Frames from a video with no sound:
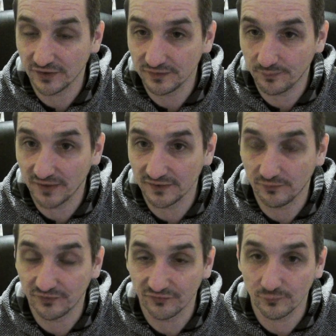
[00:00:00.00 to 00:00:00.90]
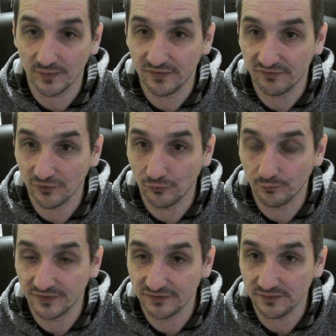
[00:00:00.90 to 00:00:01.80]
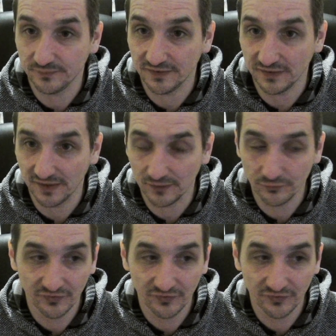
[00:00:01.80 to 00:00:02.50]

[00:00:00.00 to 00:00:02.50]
and the Padawans web development team in-house,